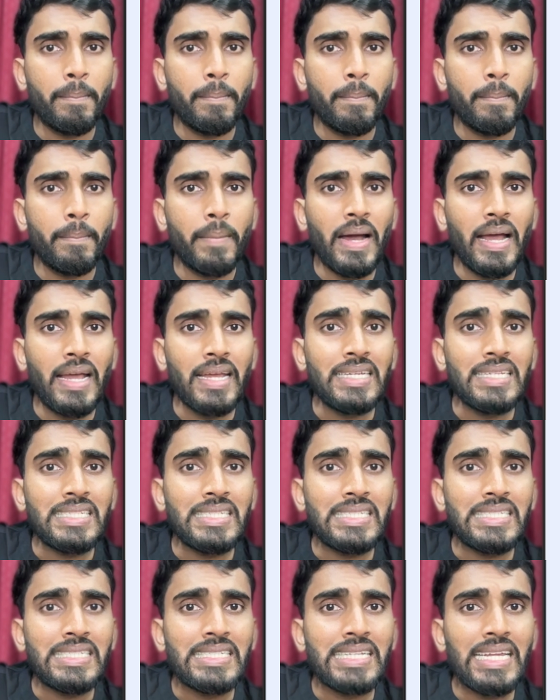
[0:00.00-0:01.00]
by
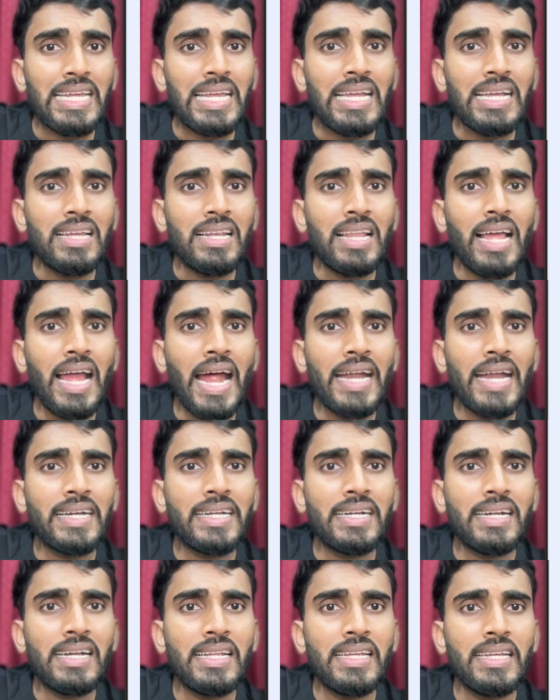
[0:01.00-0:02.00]

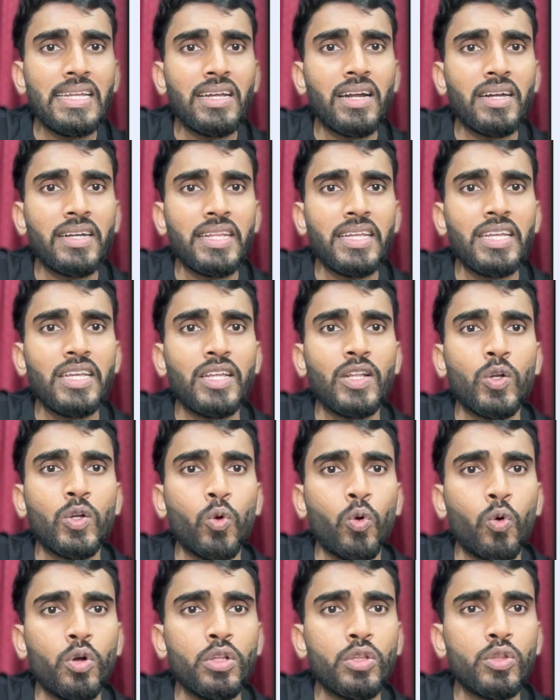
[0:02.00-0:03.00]
single-handedly cutting a
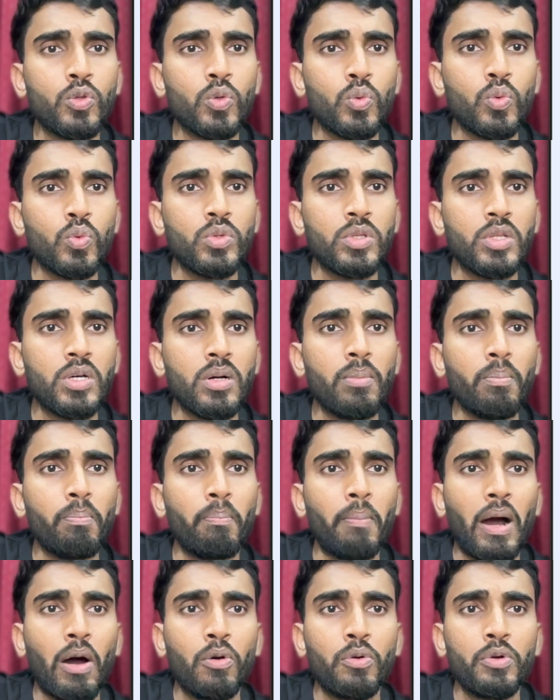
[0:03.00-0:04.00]
road through the
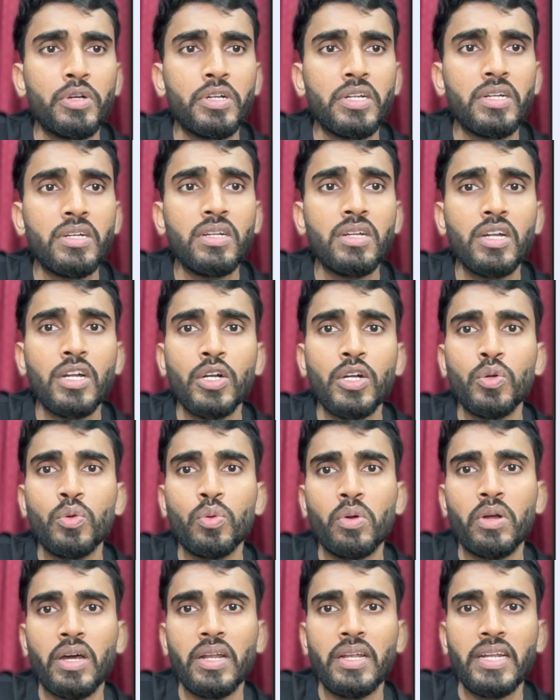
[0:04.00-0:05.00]
mountain to
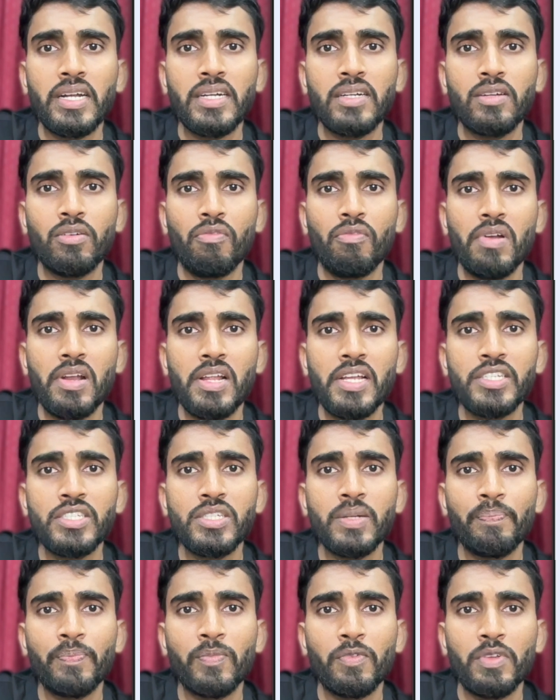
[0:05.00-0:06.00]
connect the village
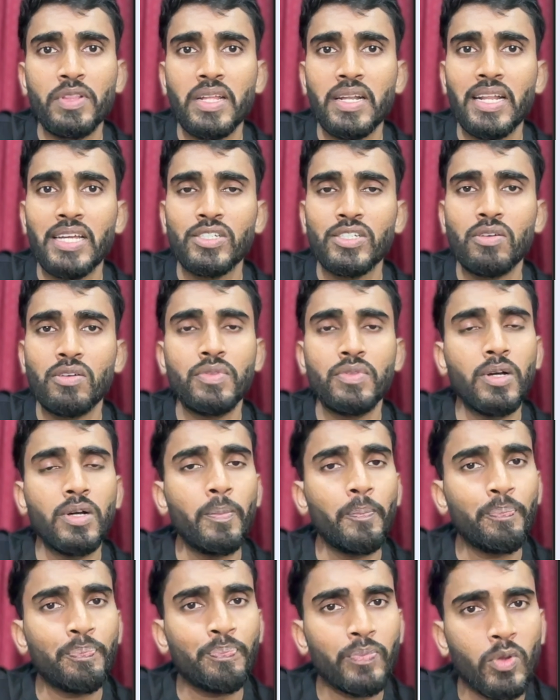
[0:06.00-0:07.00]
with the rest of the
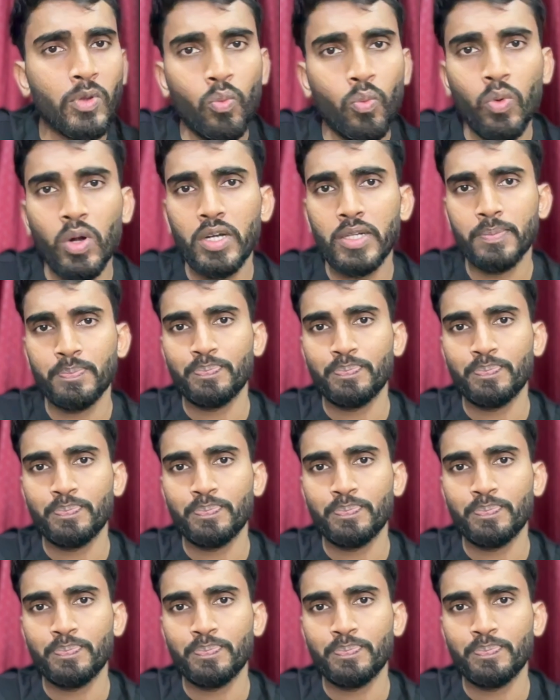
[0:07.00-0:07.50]
world.